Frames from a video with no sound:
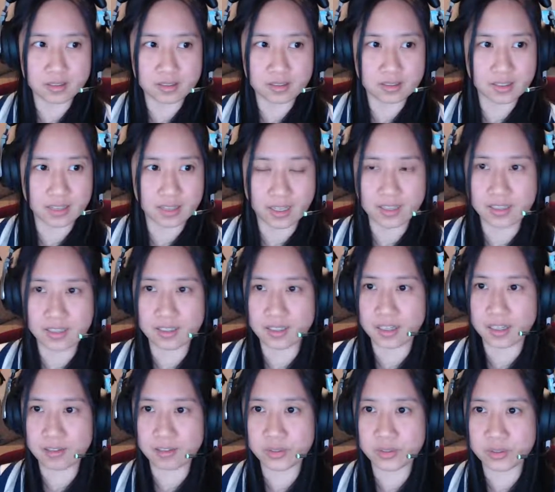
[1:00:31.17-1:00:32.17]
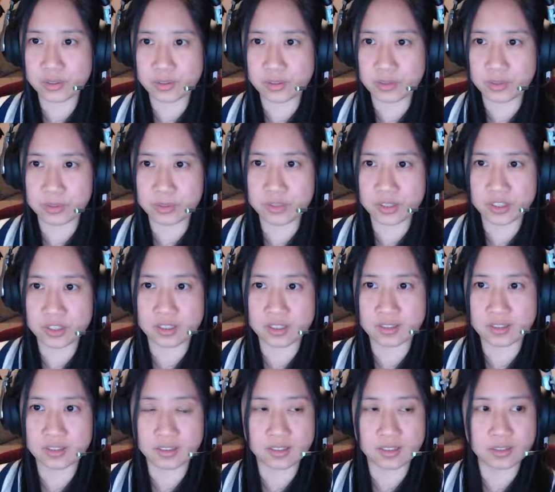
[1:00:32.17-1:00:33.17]
every
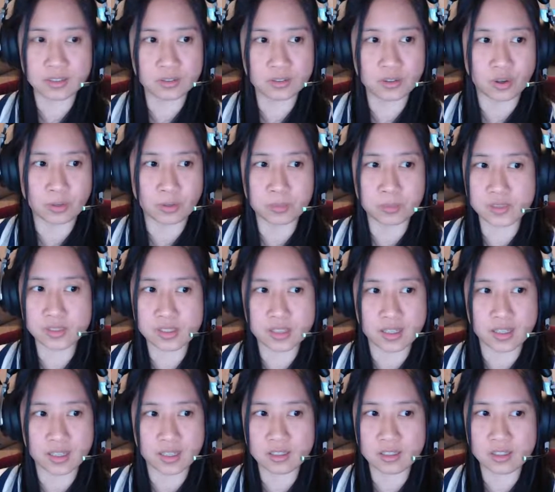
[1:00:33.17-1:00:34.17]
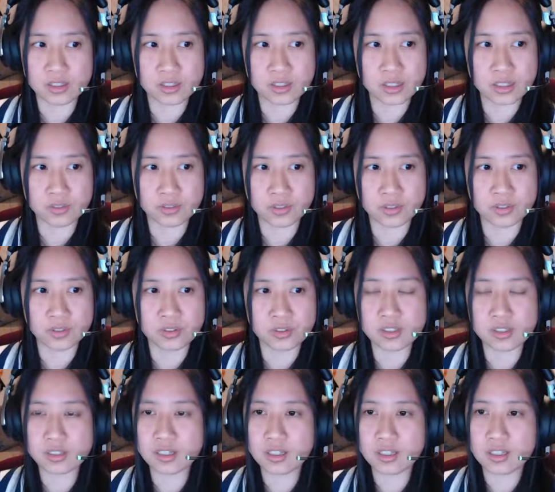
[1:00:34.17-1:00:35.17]
contribution in the corpus and just focus